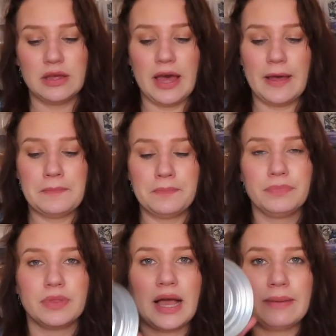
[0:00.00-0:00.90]

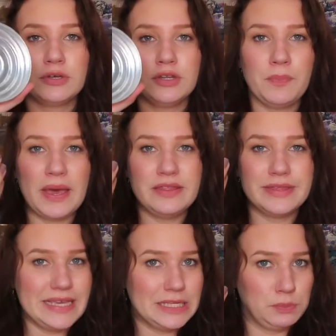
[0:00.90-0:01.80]
Um, I'm going to paint
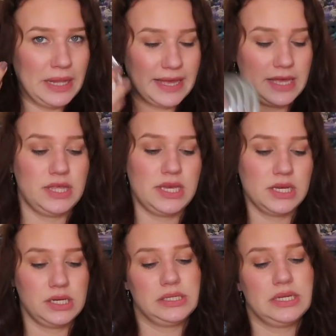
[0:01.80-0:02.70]
these black, I think,
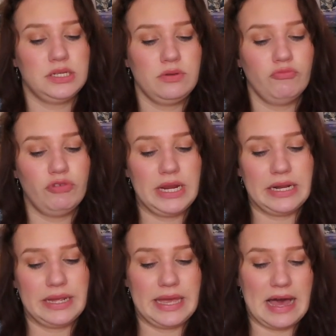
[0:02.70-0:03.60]
because I don't
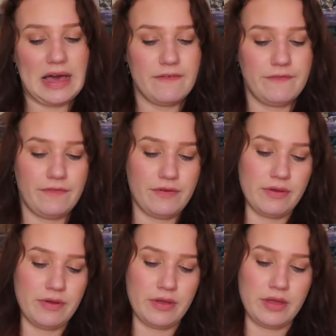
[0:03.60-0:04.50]
really have
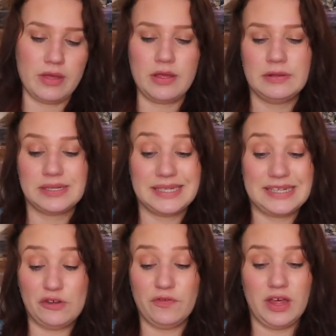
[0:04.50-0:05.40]

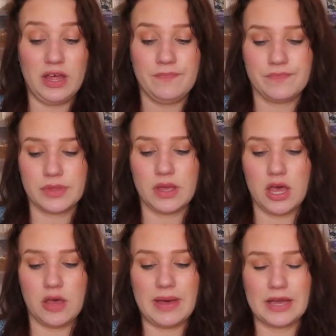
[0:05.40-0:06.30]
silver.
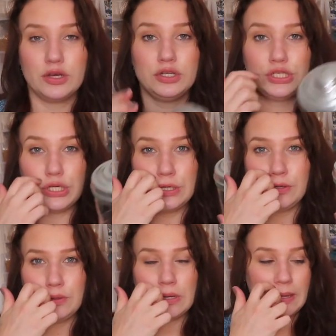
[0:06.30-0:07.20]
Um, I could
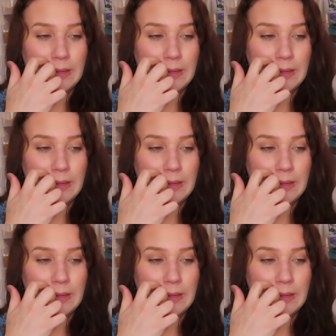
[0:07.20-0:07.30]
do